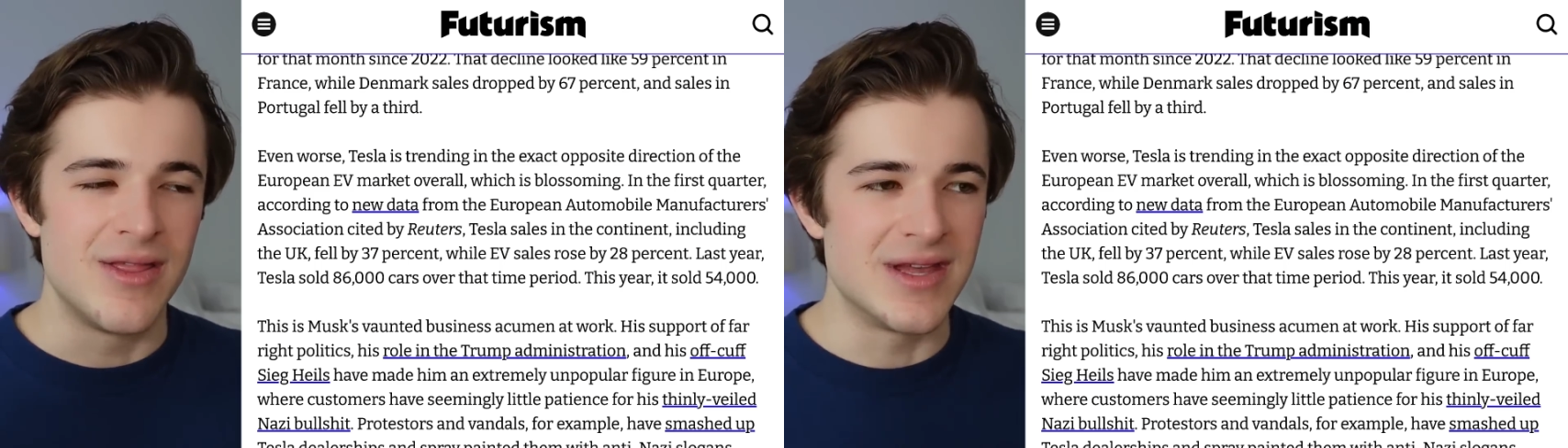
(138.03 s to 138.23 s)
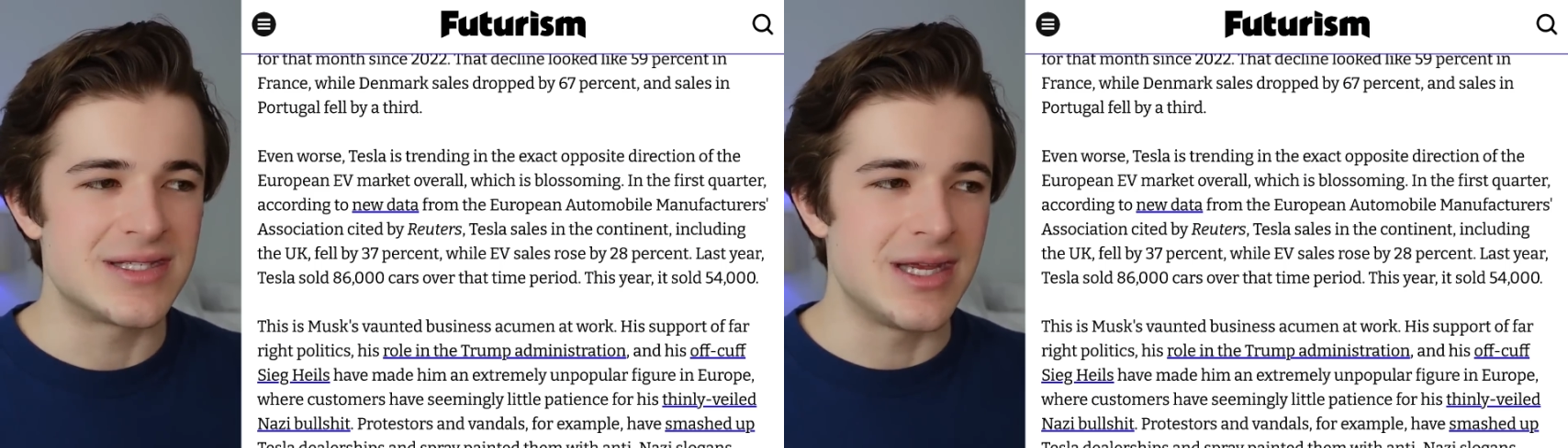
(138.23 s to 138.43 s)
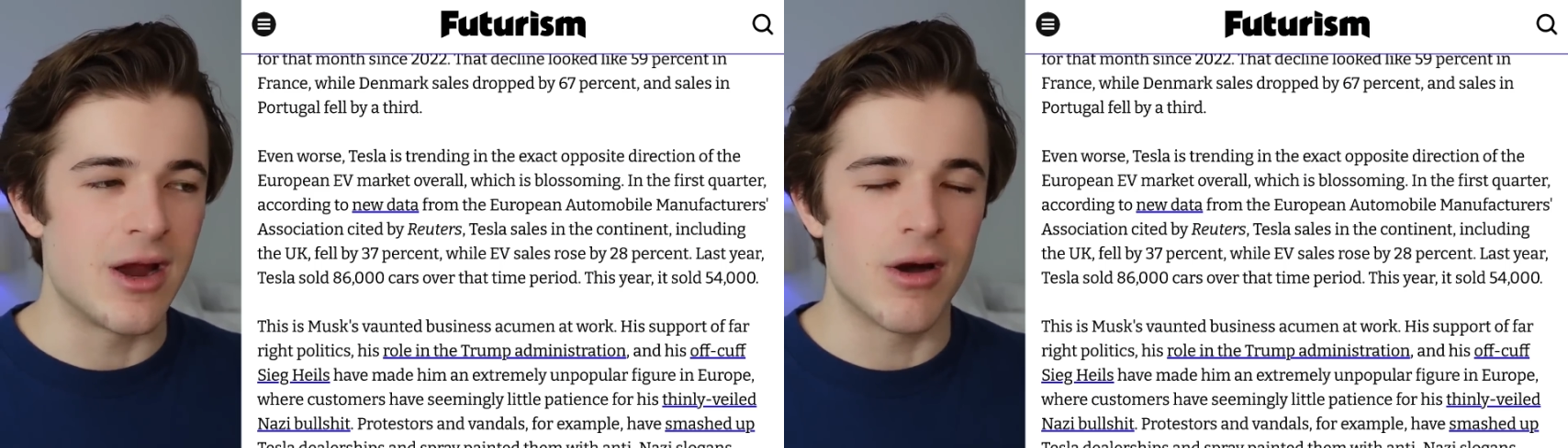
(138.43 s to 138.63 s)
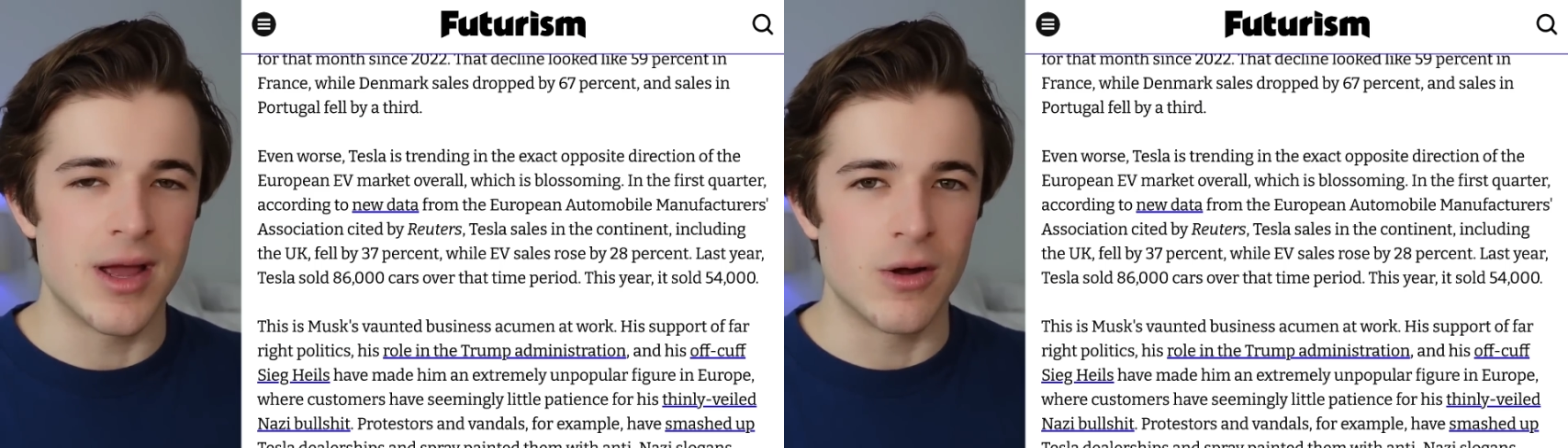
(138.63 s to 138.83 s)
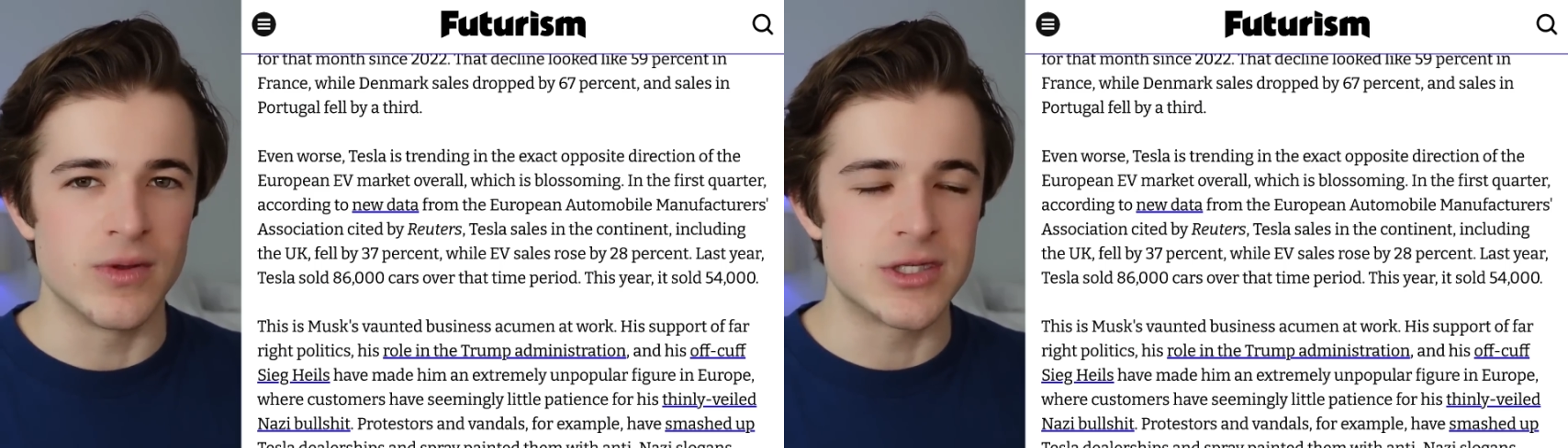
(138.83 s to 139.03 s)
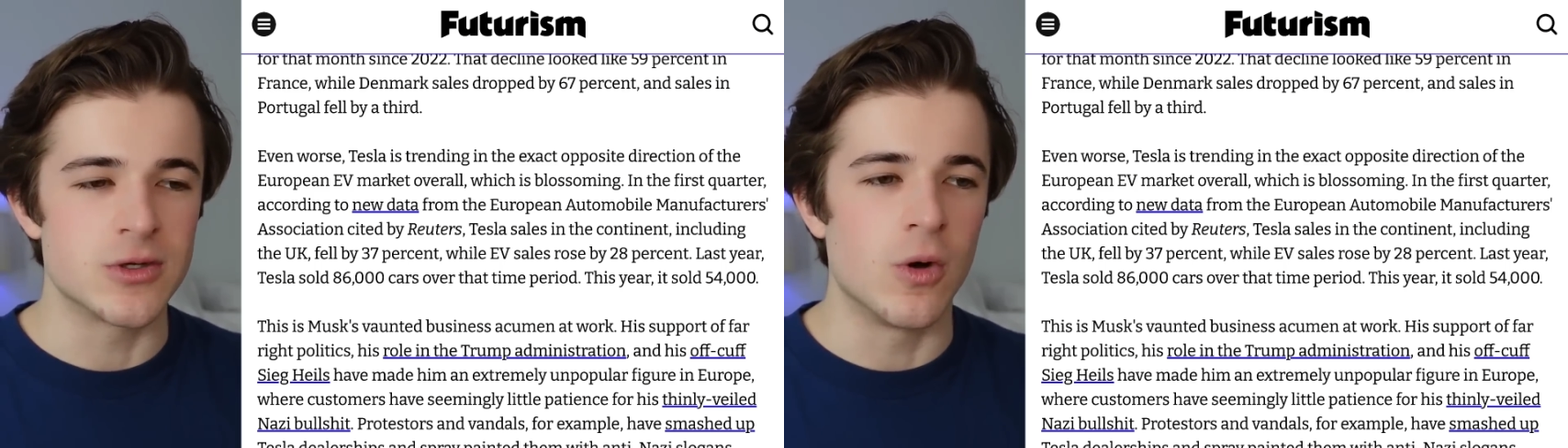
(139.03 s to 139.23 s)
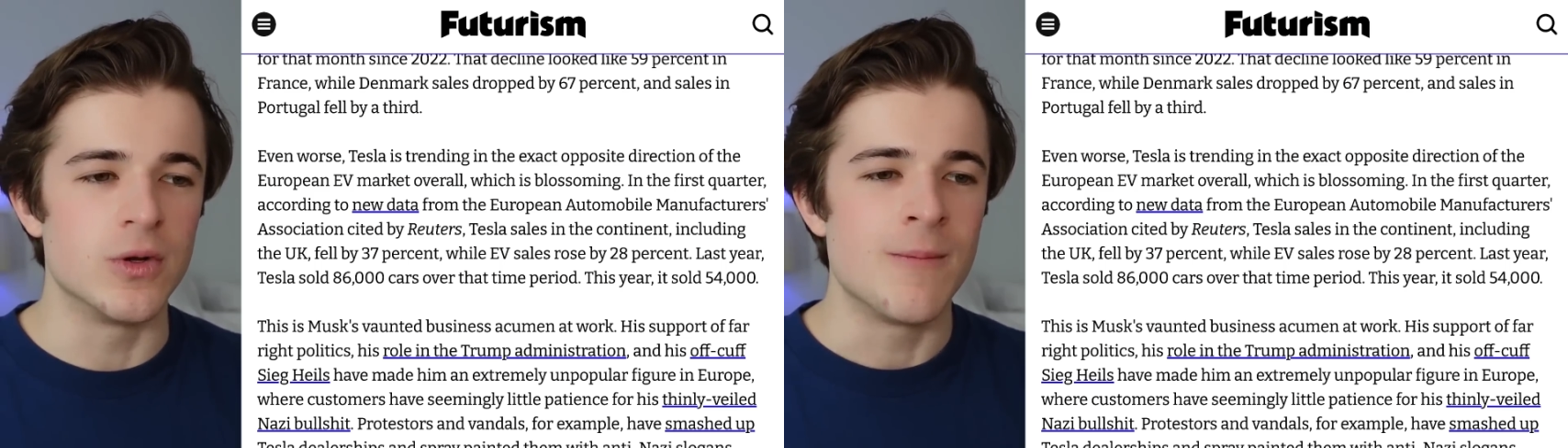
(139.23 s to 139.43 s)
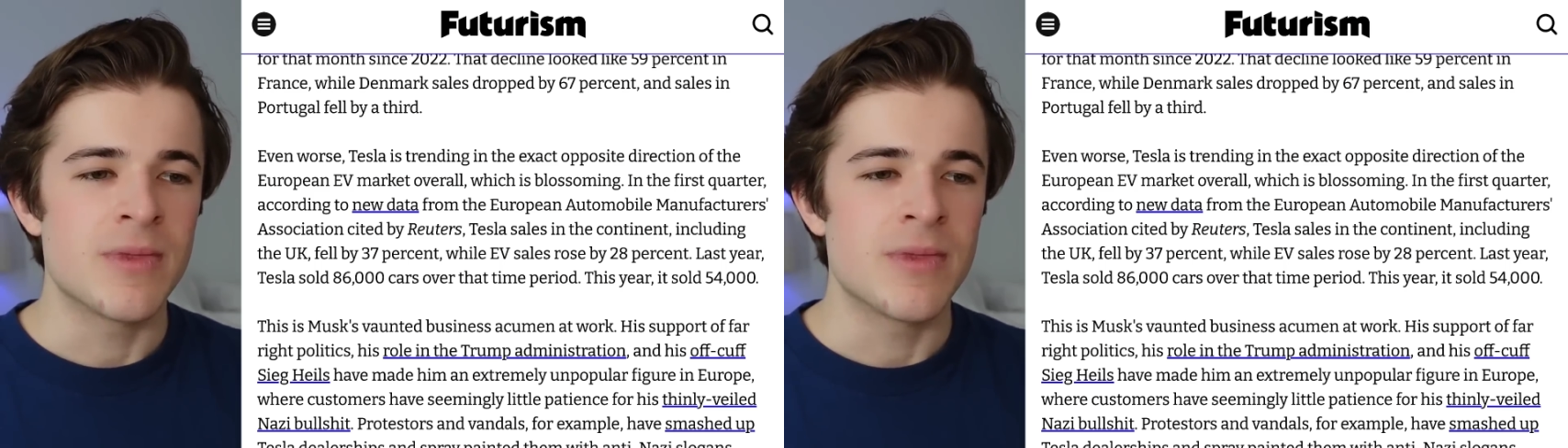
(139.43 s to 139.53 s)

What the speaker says: This year, it only sold